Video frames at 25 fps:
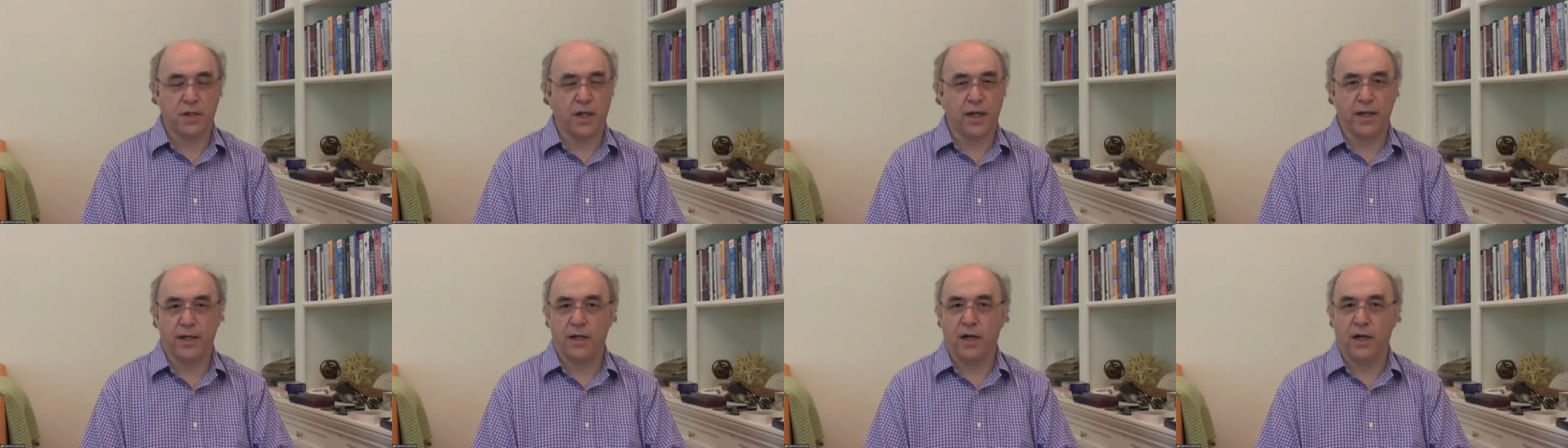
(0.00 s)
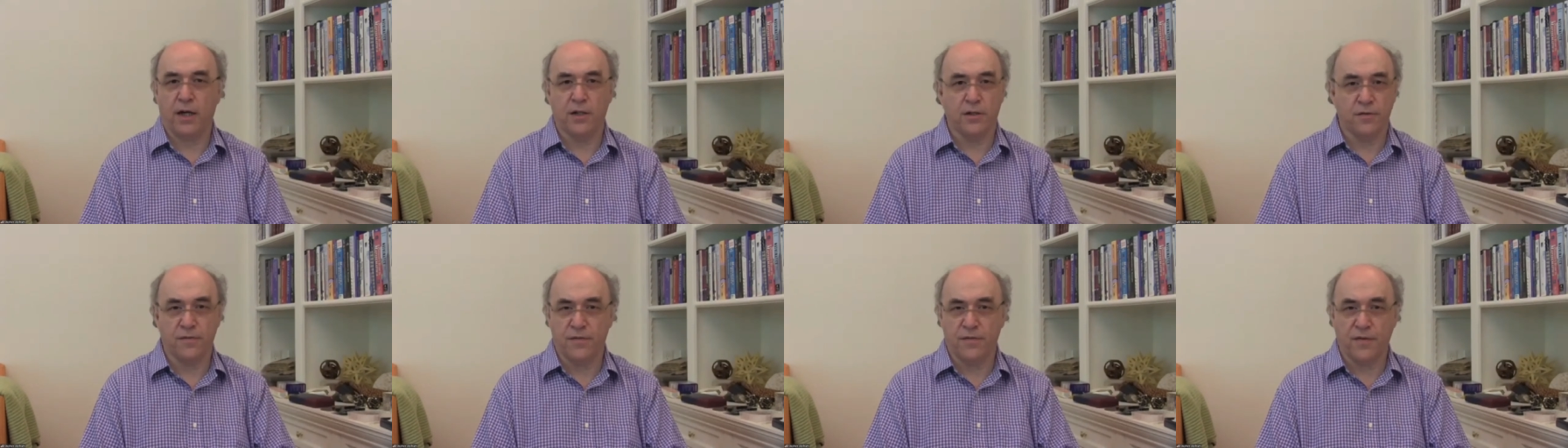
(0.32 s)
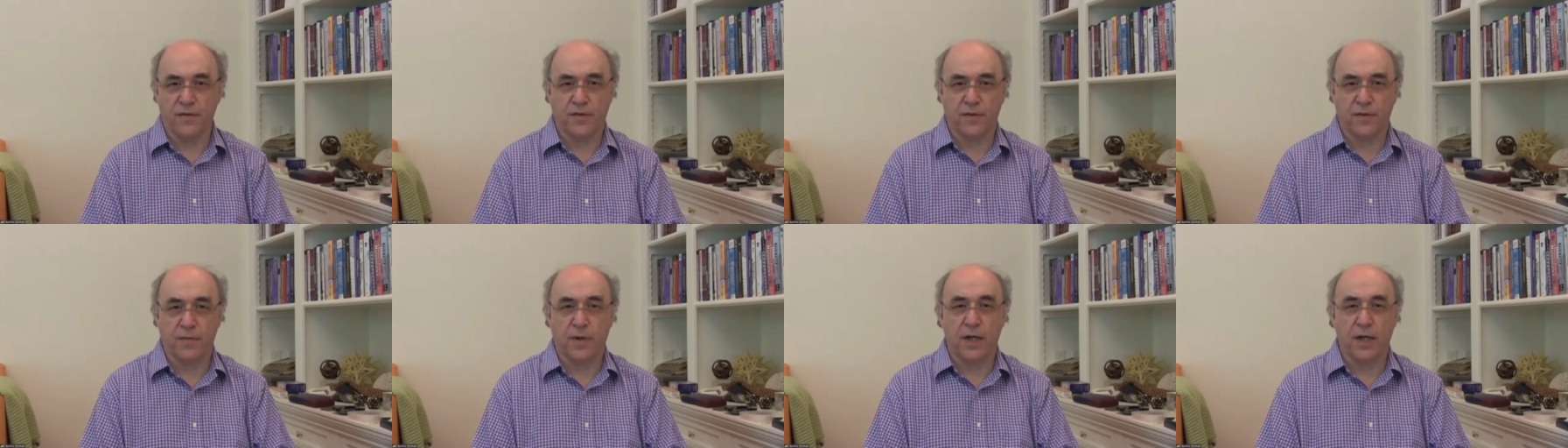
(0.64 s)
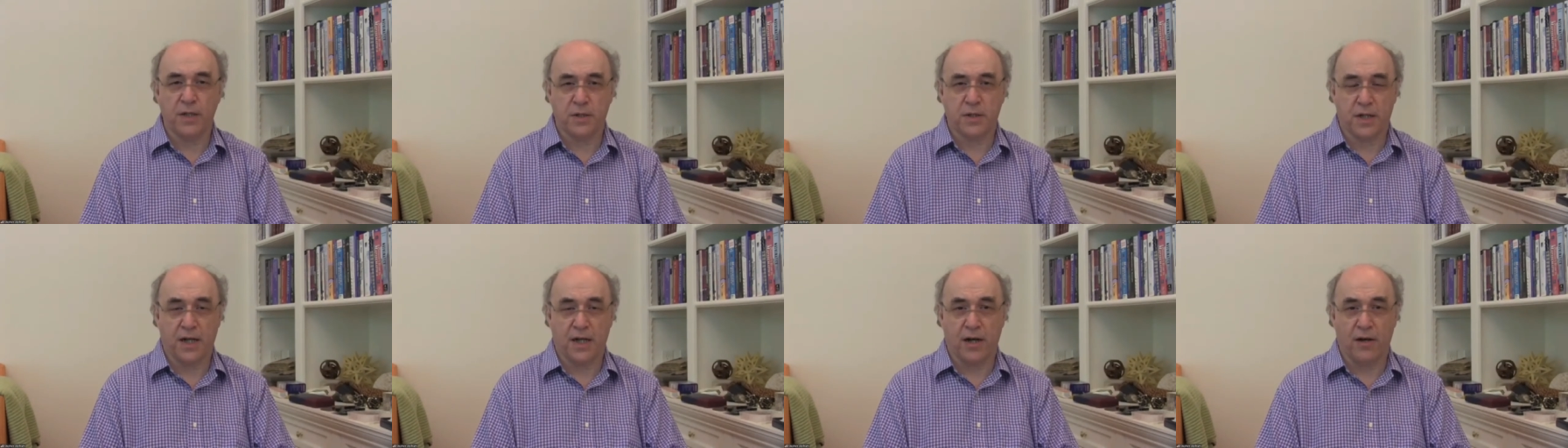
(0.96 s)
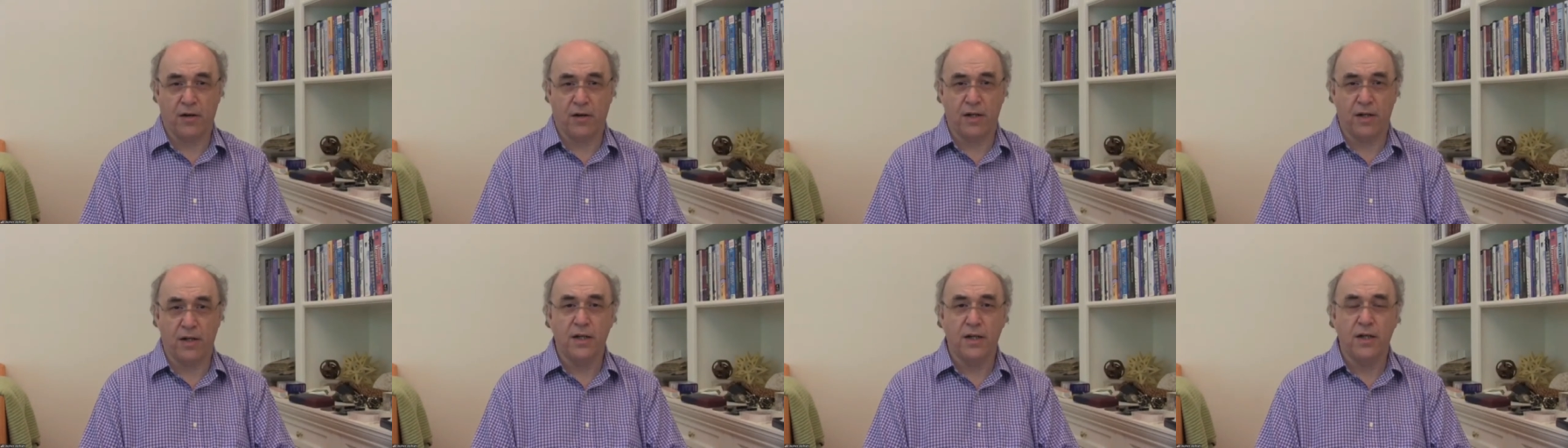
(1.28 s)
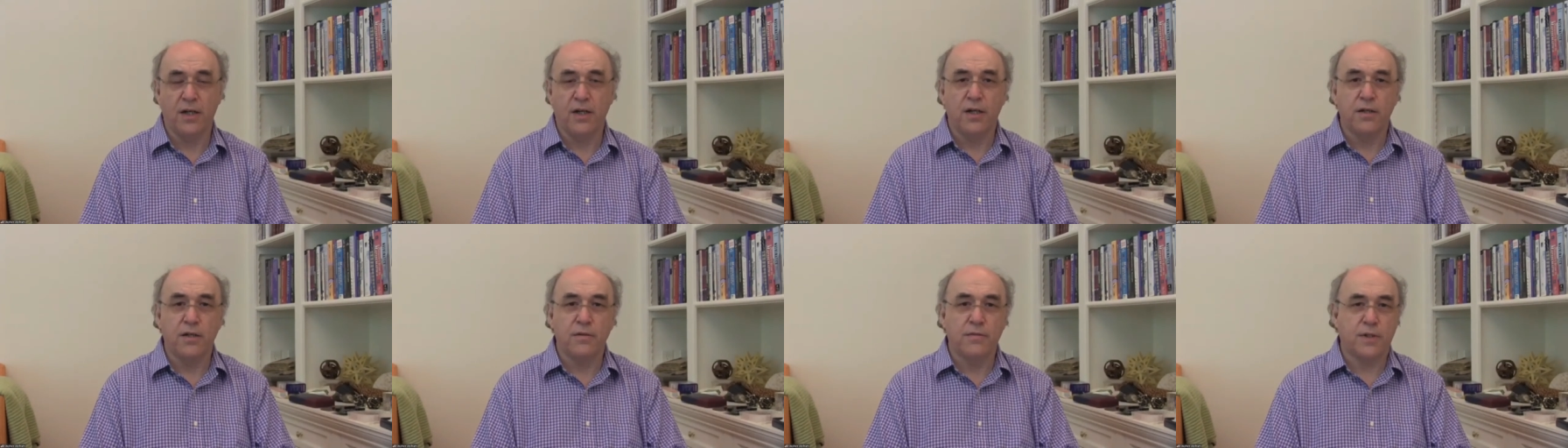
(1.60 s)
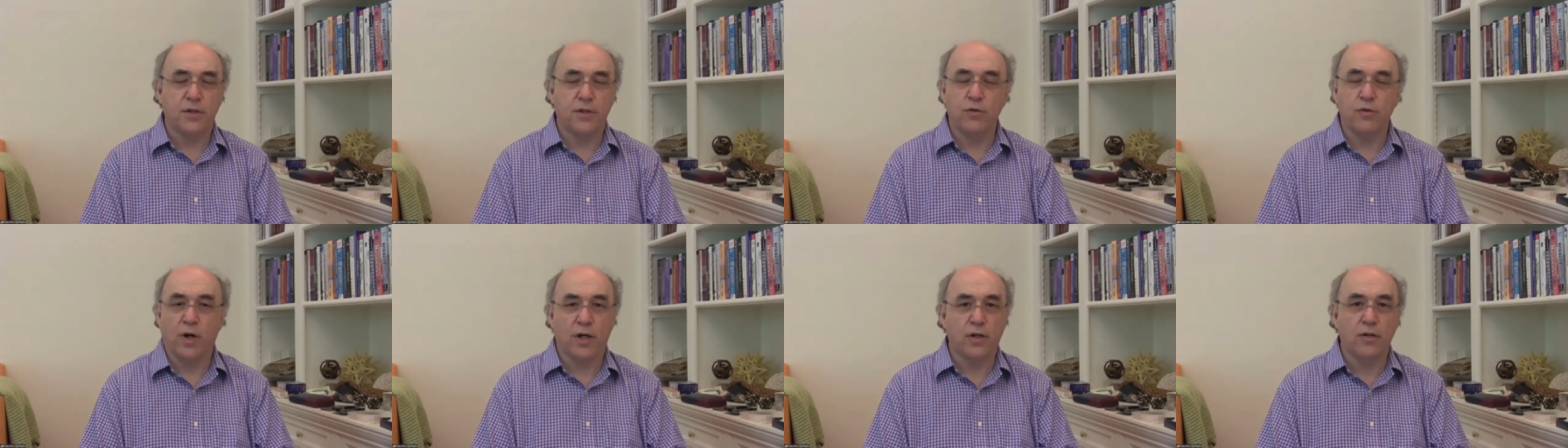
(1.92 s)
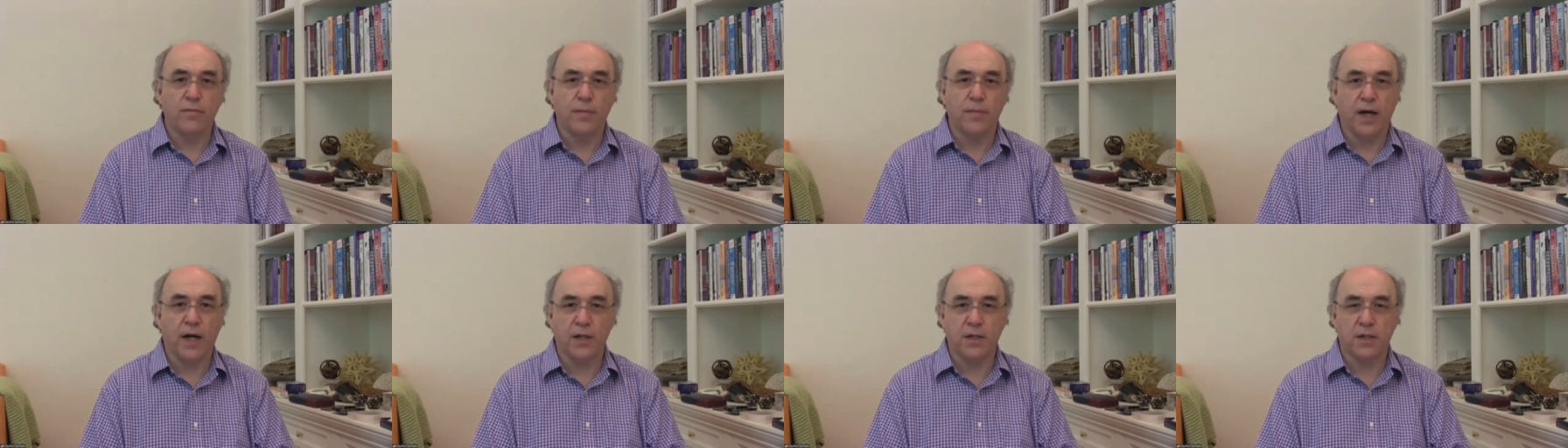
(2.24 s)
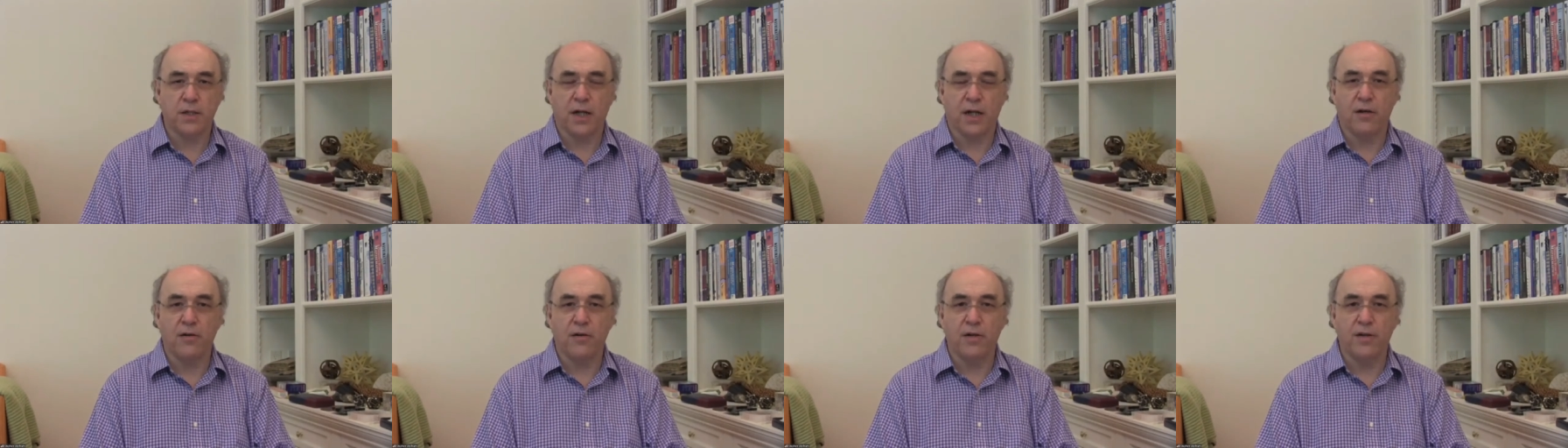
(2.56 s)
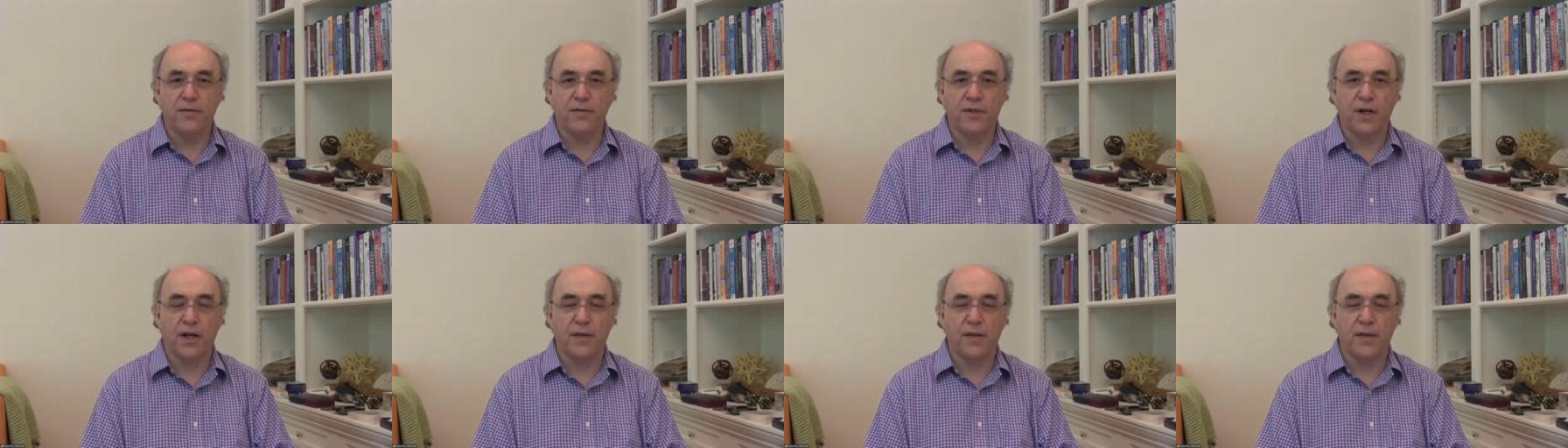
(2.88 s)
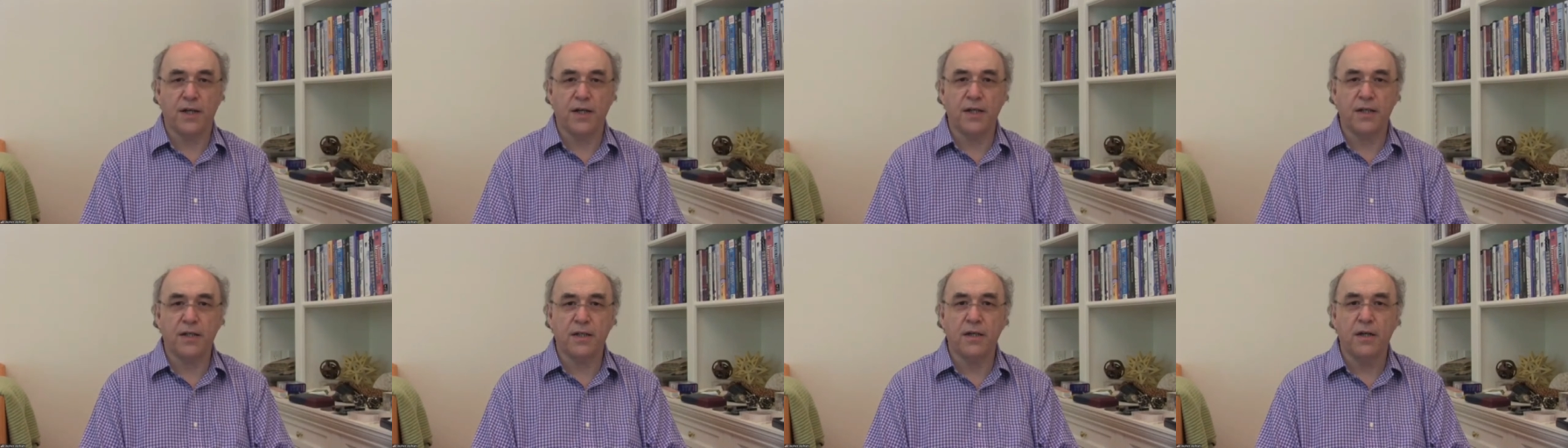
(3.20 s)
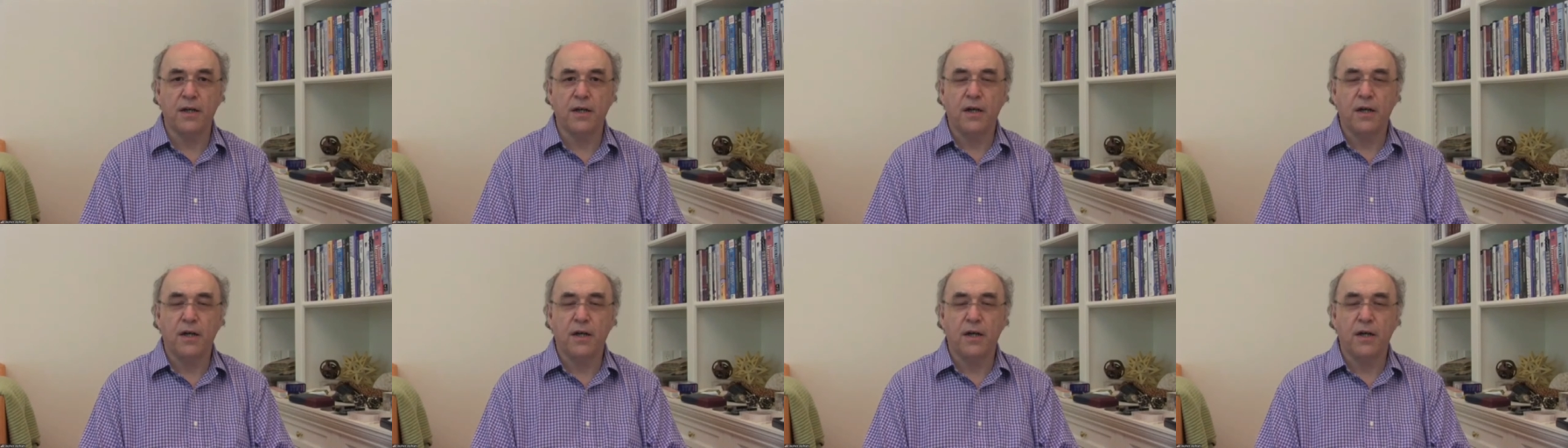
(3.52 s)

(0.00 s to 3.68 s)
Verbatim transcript: like 150 miles an hour, 200 miles an hour even, I think.